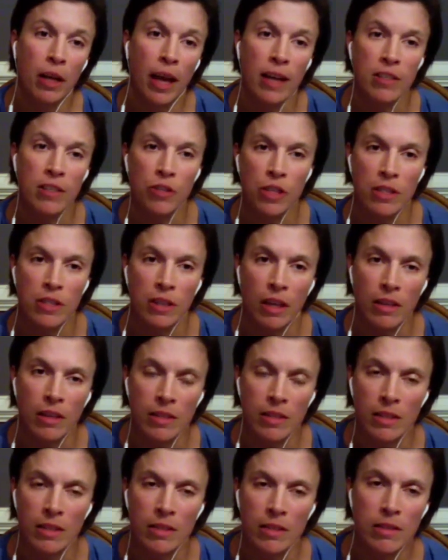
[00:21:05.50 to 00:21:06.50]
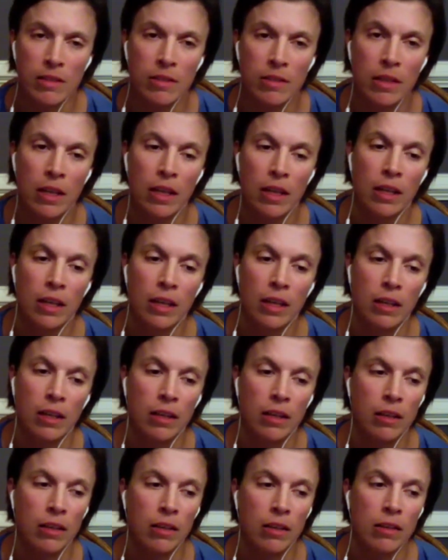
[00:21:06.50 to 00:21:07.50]
Chasing Excellence,
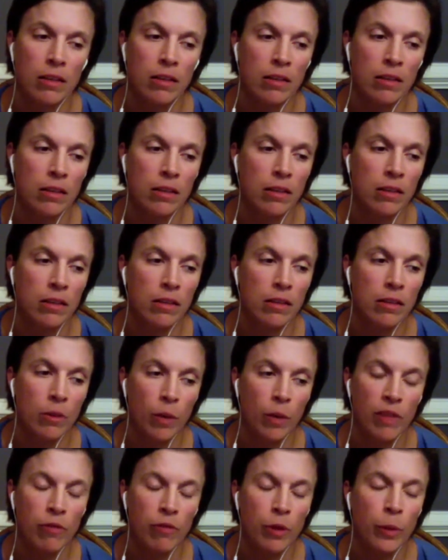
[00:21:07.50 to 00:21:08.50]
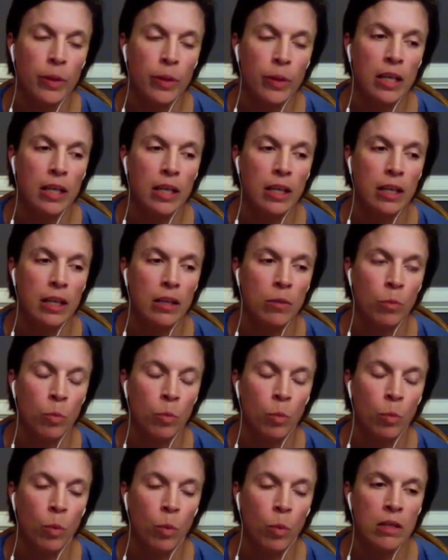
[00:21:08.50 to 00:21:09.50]
and quite frequently, and
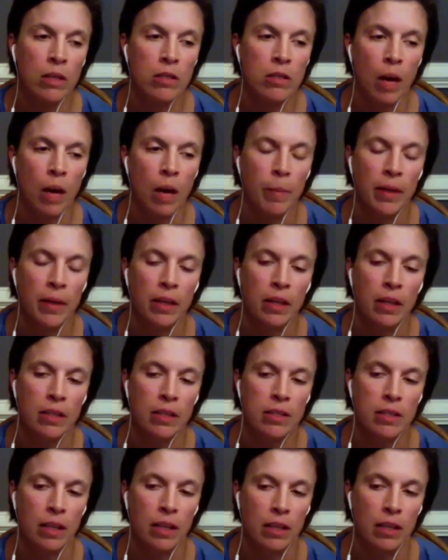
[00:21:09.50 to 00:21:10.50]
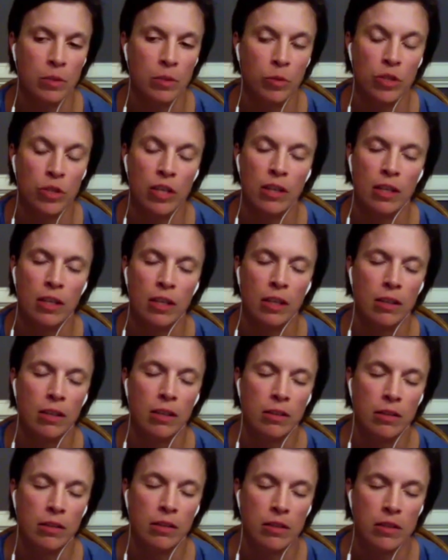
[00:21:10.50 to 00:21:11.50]
one topic he discussed, which I think
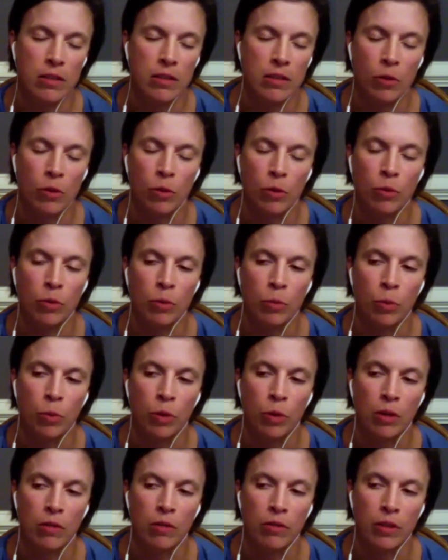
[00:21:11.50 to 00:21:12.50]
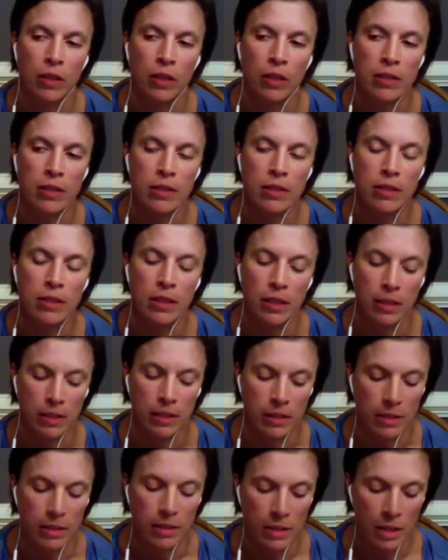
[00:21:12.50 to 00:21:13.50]
is so important for this,
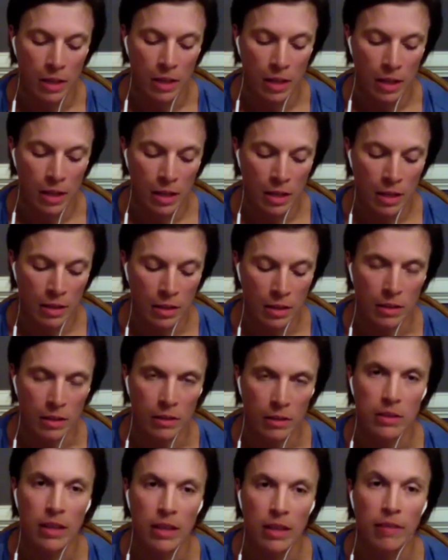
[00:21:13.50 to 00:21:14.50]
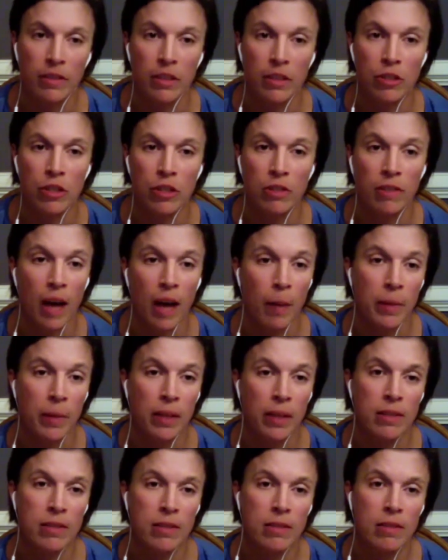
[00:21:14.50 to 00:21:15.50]
is the definition of
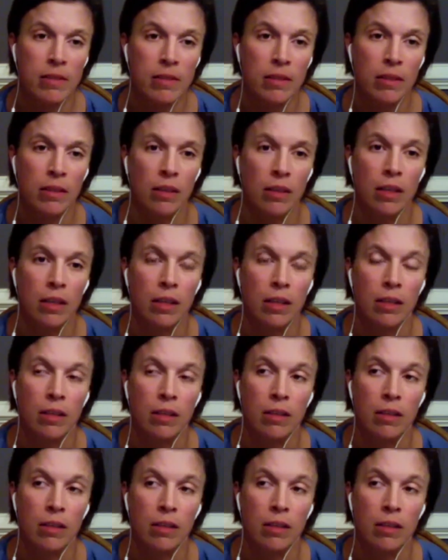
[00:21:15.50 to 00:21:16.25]
happiness. And